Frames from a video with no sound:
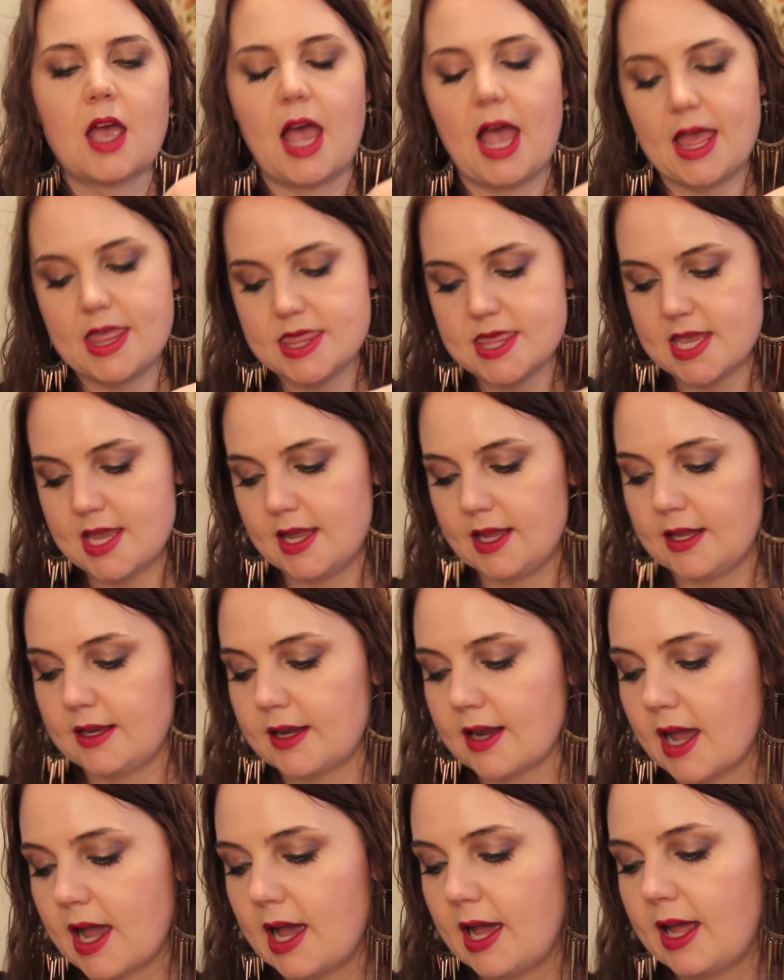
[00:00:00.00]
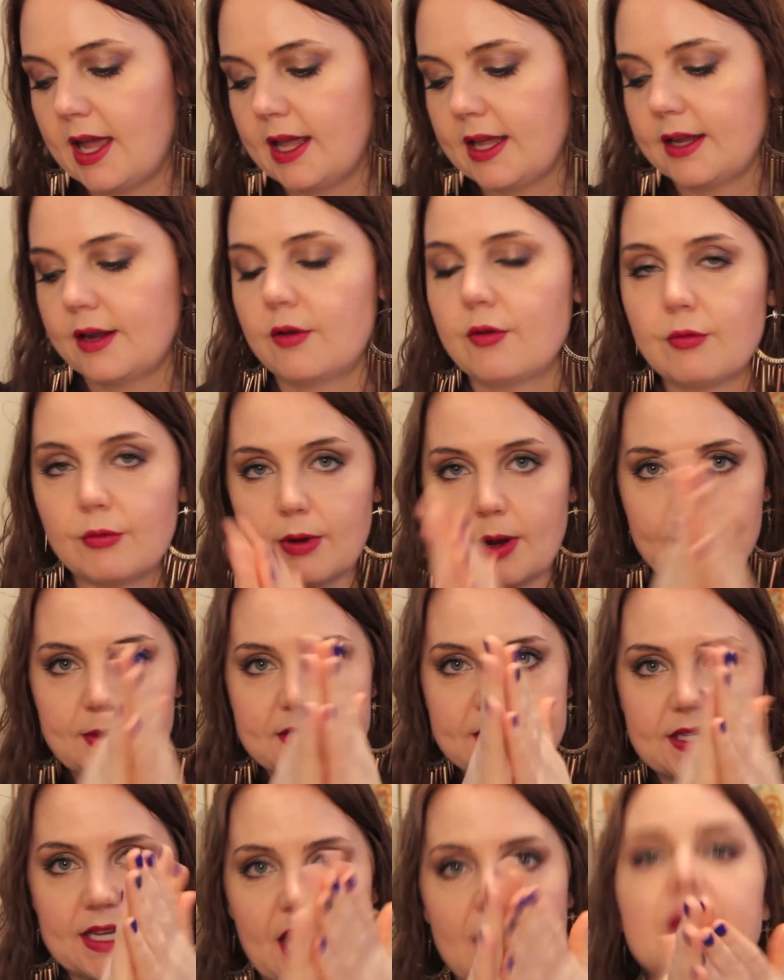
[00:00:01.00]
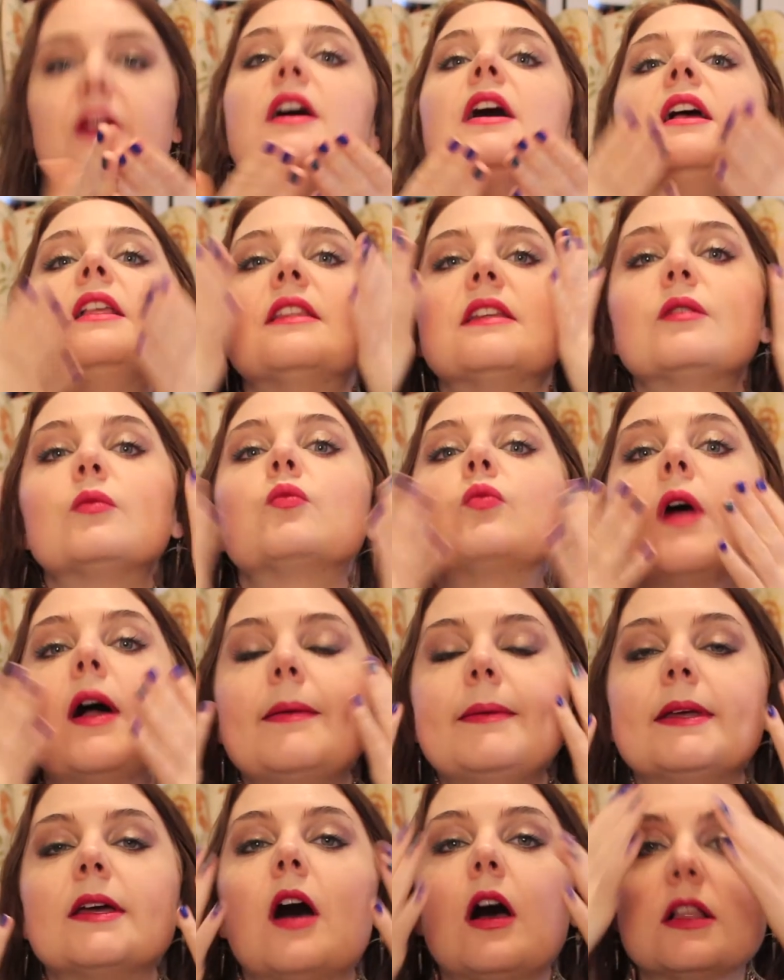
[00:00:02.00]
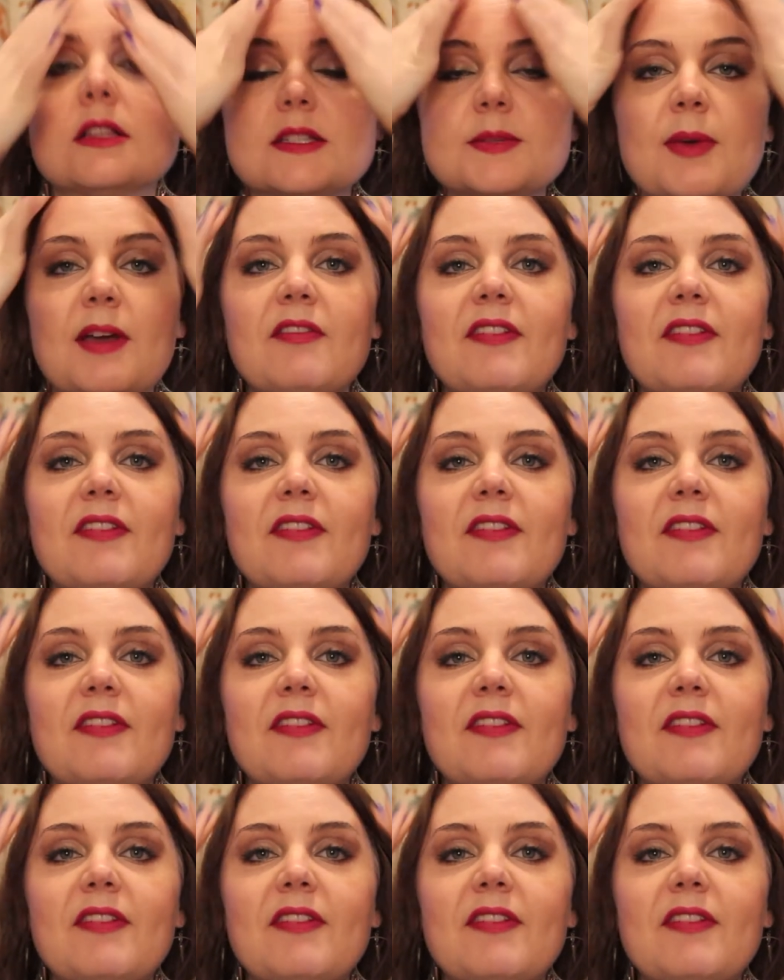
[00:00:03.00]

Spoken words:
and then I rub it together and then rub it onto my